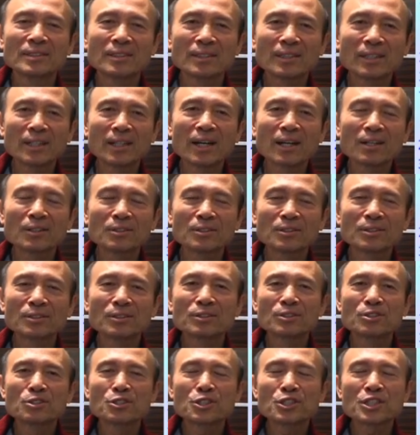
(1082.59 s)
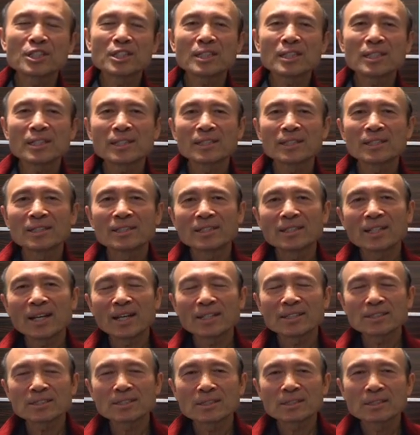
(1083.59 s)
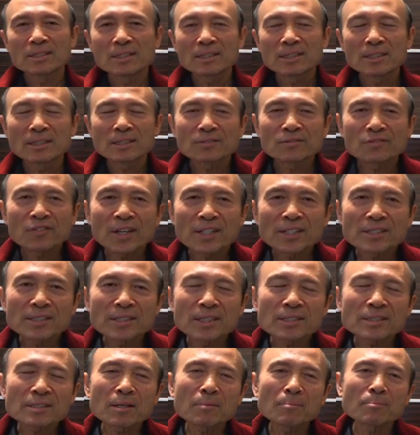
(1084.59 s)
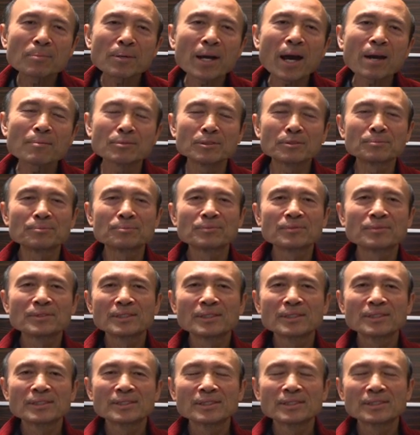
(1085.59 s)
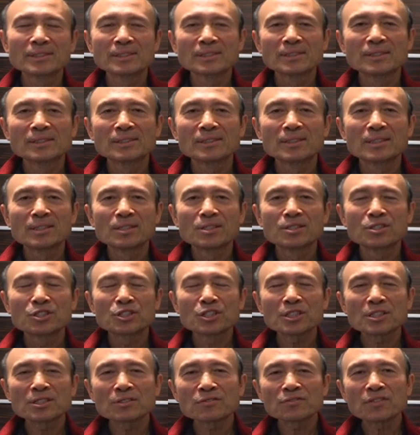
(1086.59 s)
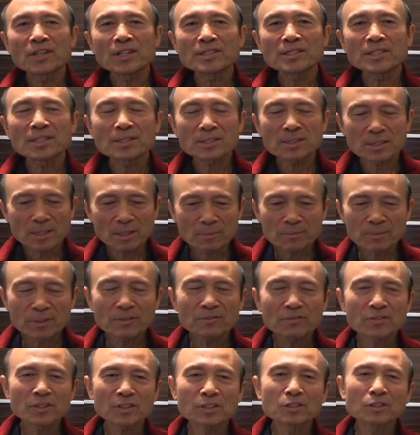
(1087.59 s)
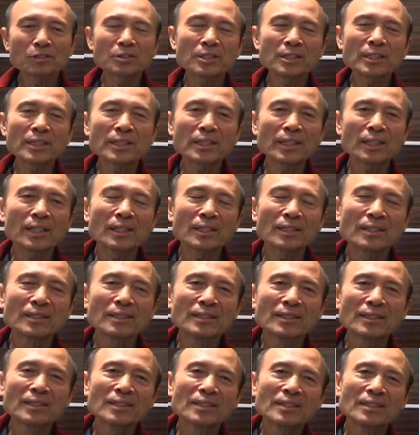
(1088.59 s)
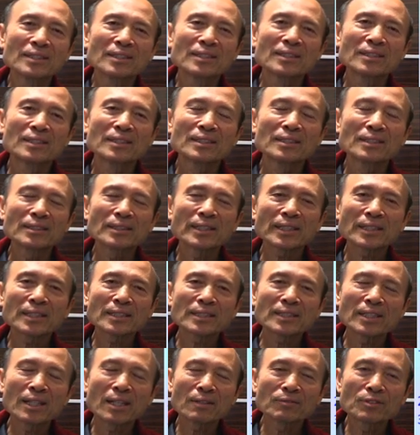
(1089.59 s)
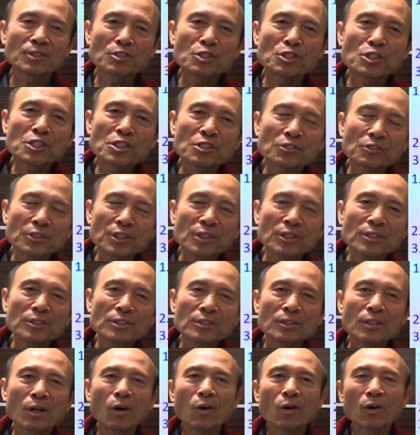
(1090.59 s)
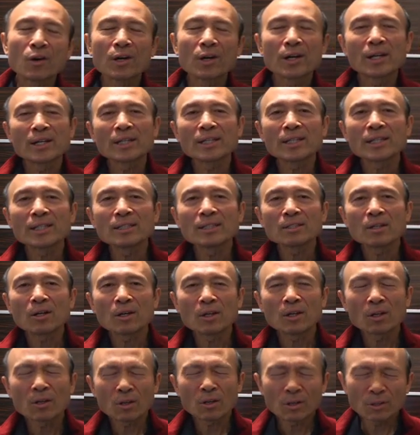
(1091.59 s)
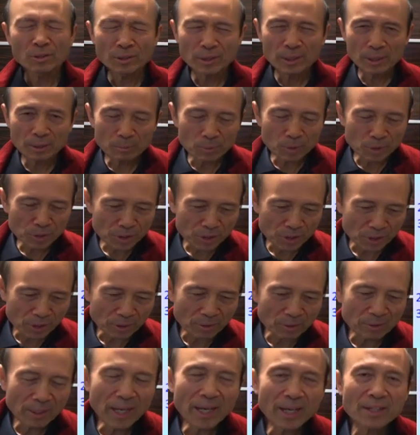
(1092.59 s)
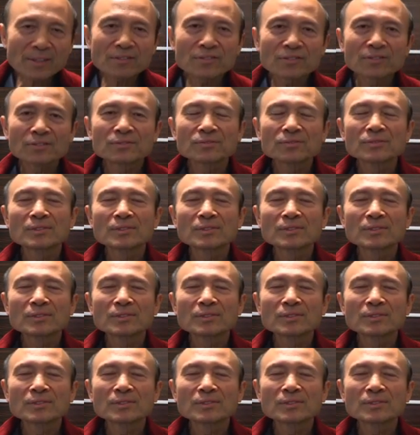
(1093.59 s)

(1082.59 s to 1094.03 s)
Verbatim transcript: Now, she has, is facing some problem she's facing some difficulty taking care of the children or in her own emotional life.